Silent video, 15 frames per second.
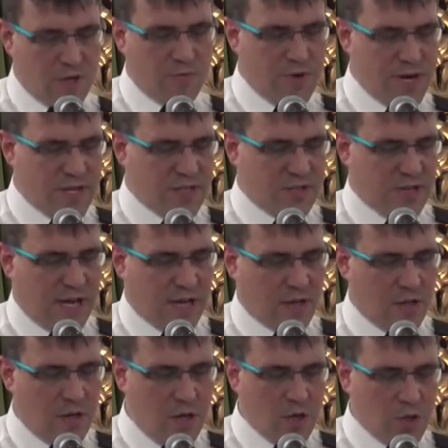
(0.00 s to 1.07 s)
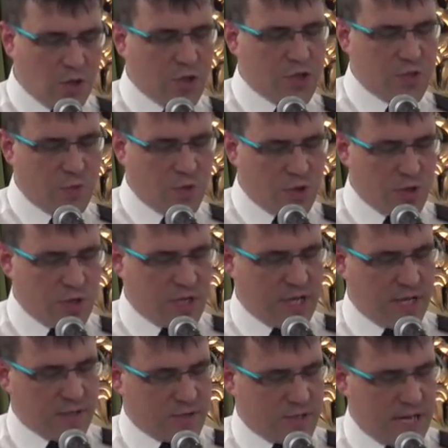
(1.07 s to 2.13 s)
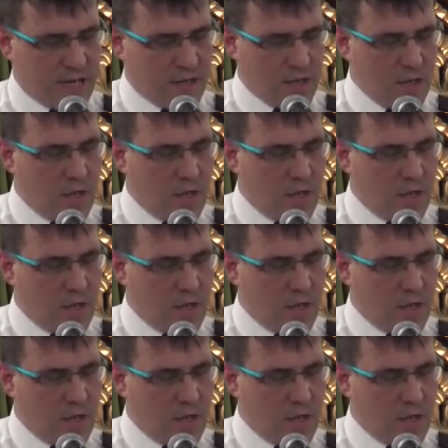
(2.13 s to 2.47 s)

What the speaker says: on a racetrack, go to a go-kart track,